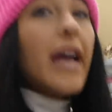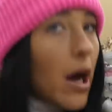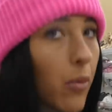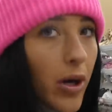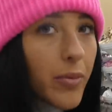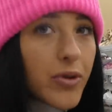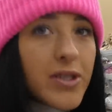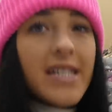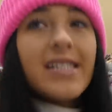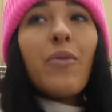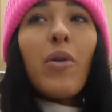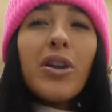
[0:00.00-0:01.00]
of cowboy boots
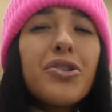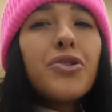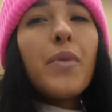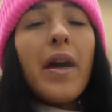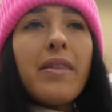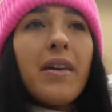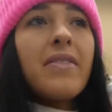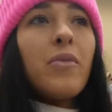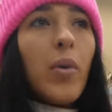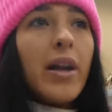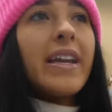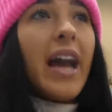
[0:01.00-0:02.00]
because I want to do, I think, the
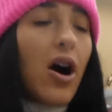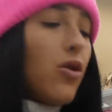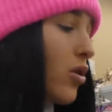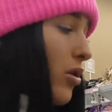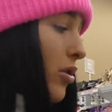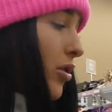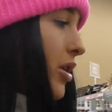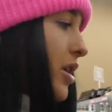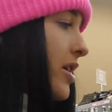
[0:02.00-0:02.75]
one cowgirl